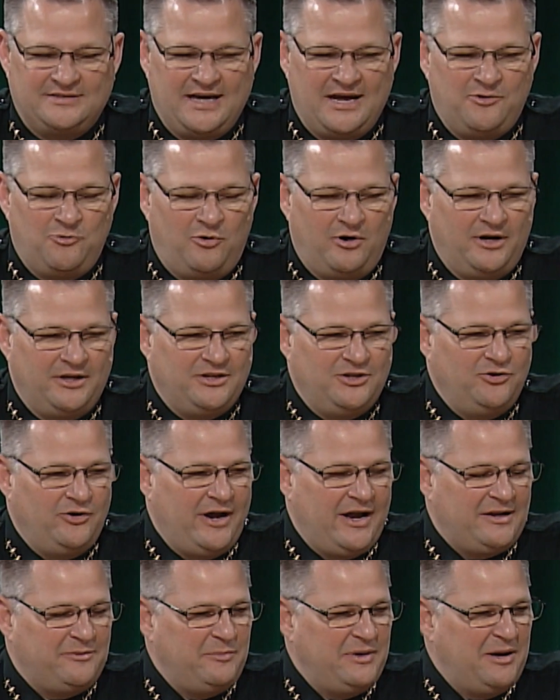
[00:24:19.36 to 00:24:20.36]
day one you
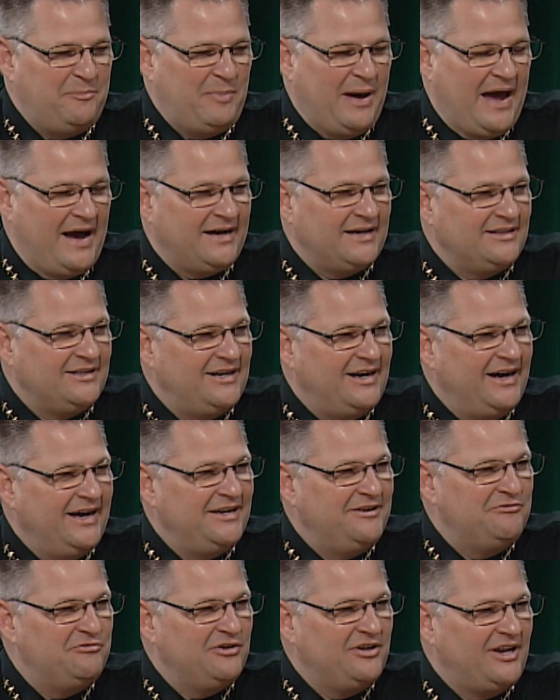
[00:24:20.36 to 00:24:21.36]
handed me a packet that I had
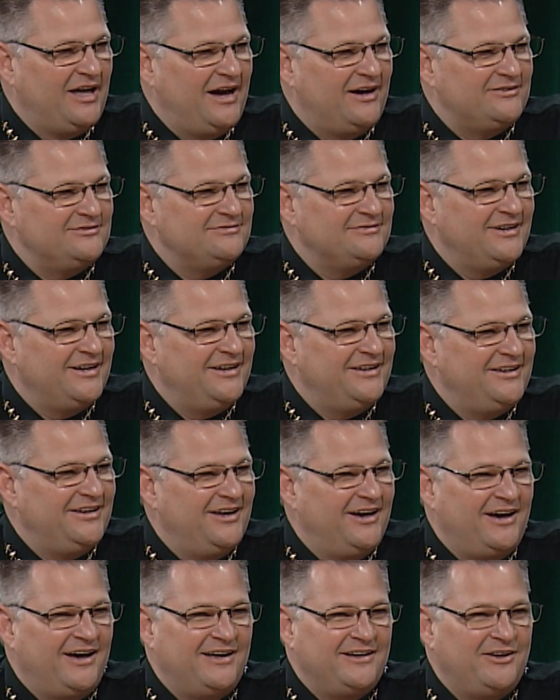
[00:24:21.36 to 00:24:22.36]
to fill out, and
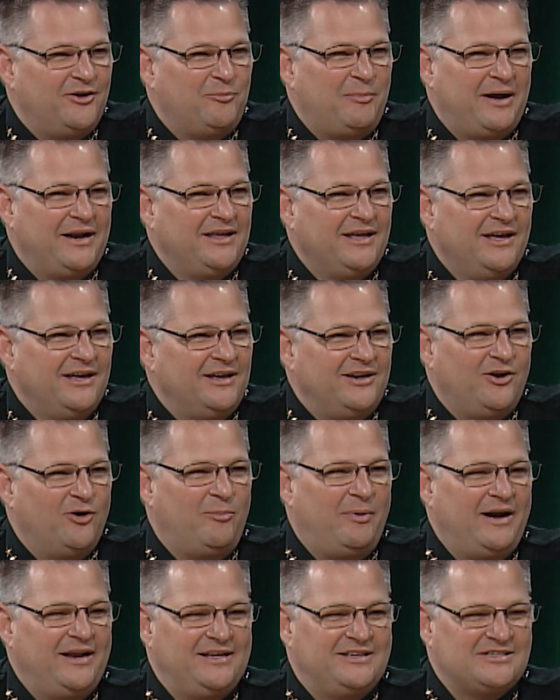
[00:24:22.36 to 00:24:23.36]

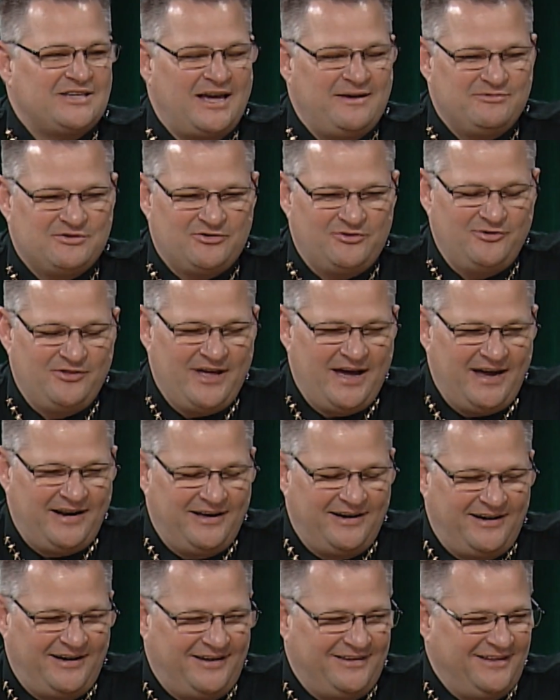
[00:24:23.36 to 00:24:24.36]
nobody escapes through
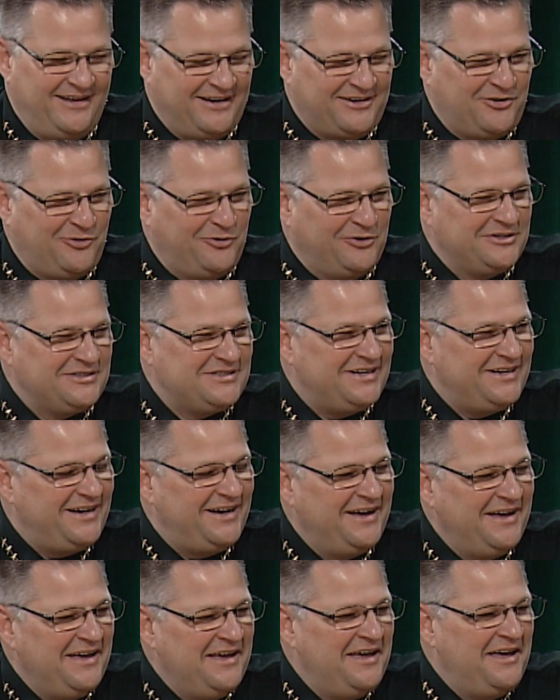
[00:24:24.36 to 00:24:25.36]
that course.
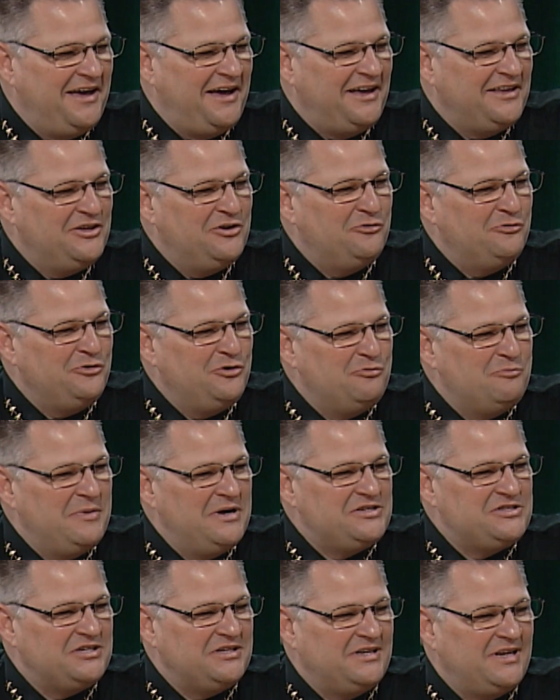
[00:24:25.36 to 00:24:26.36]
You
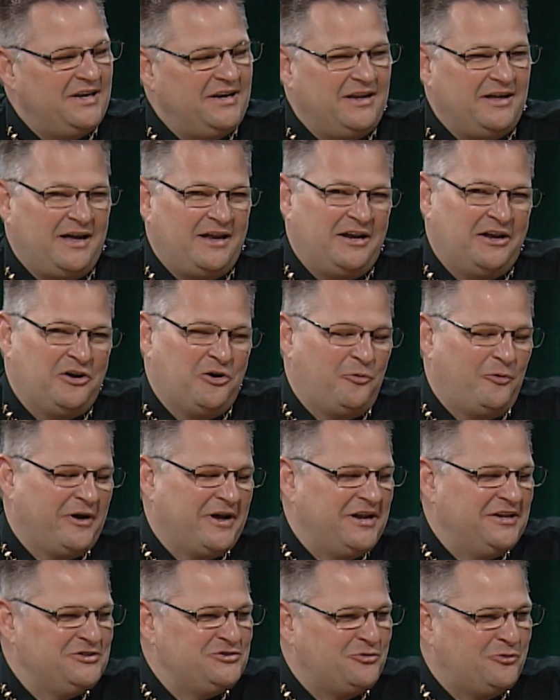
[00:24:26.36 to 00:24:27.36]
mentioned, and I know we're
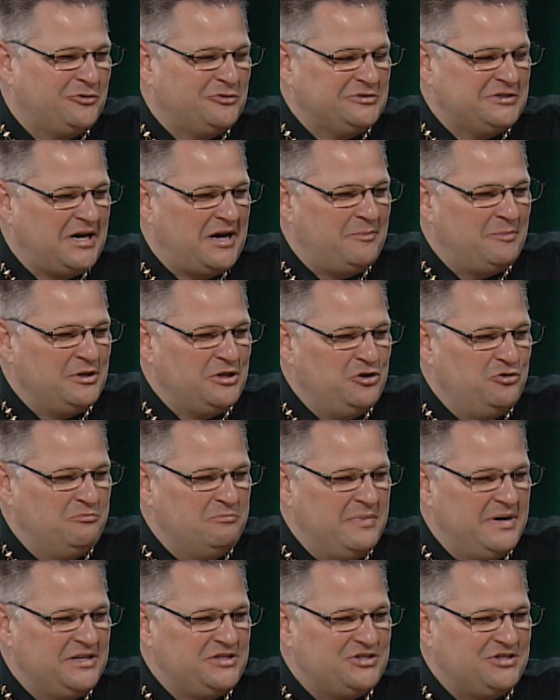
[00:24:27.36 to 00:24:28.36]
getting short on time, but you
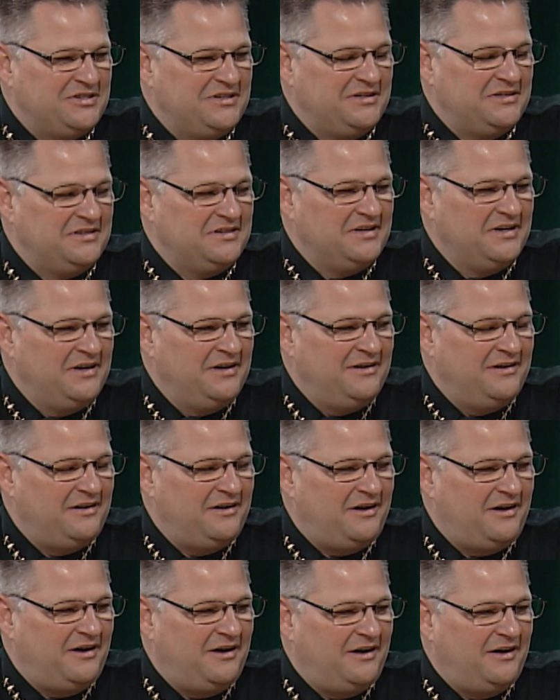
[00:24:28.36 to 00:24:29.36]
mentioned
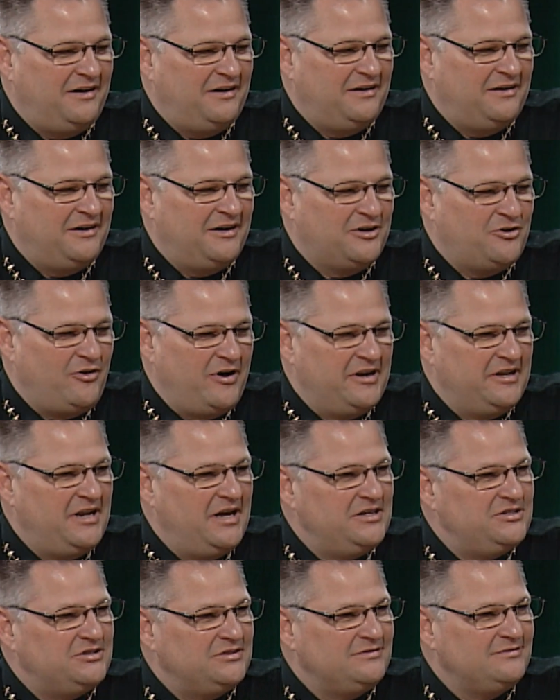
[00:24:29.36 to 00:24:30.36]

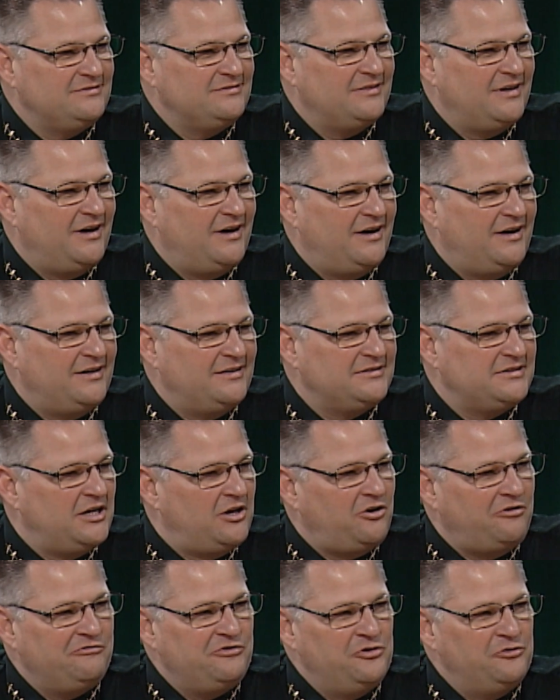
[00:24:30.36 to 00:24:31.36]
accreditation. Tell
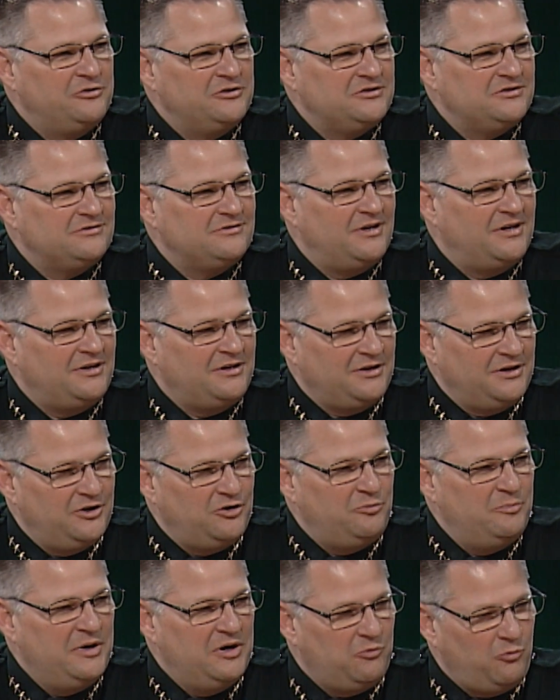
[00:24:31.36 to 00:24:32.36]
our viewers a
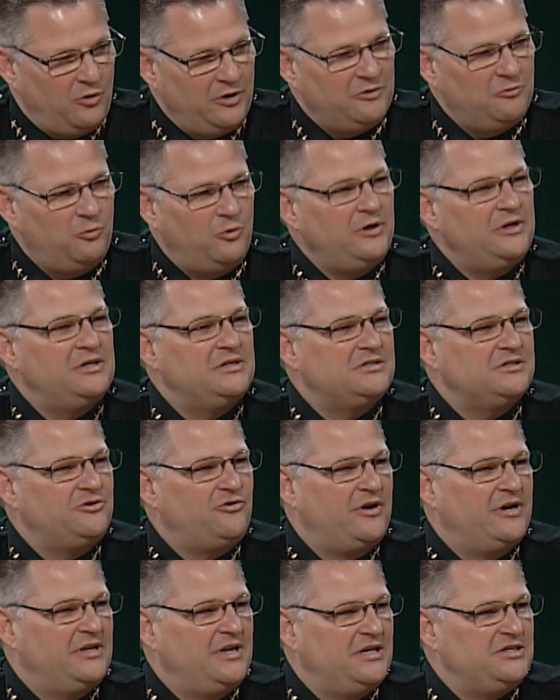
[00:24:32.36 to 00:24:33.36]
little bit, what is
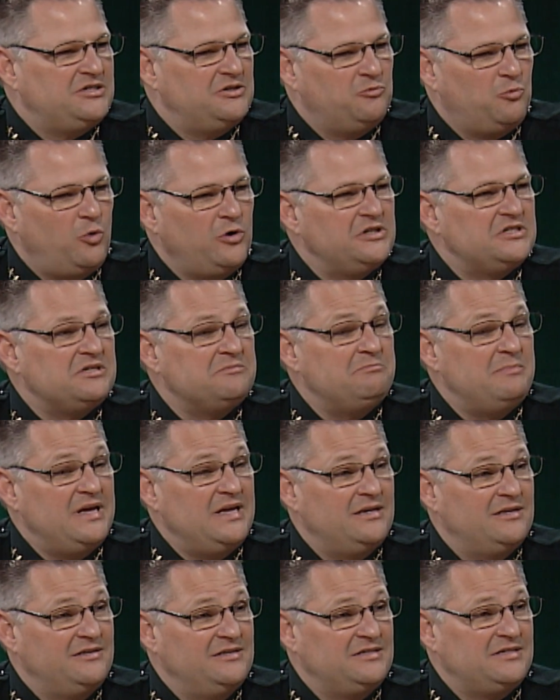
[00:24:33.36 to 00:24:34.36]
accreditation and what does it
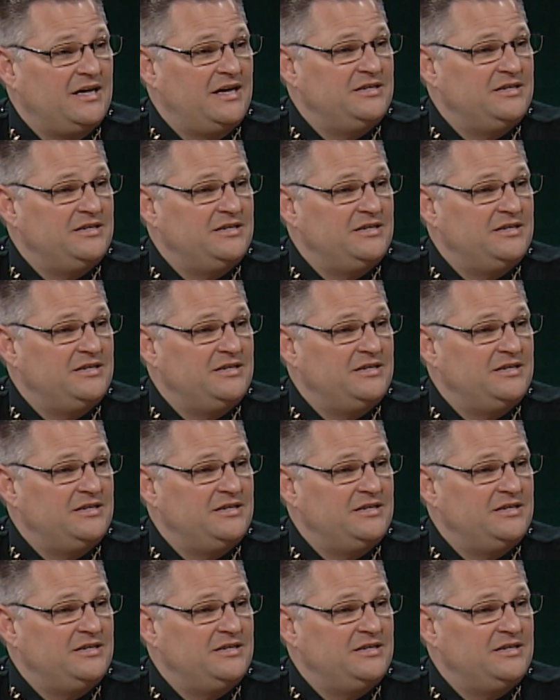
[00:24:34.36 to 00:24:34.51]
mean to this